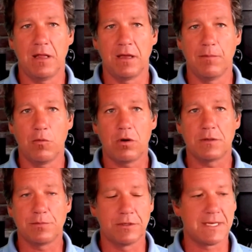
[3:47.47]
Elliott
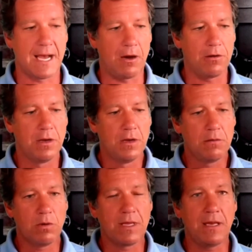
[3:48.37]
Morris puts out,
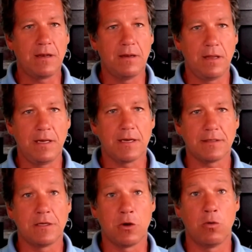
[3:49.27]
well, he
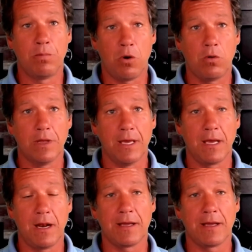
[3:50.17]
does his own polling,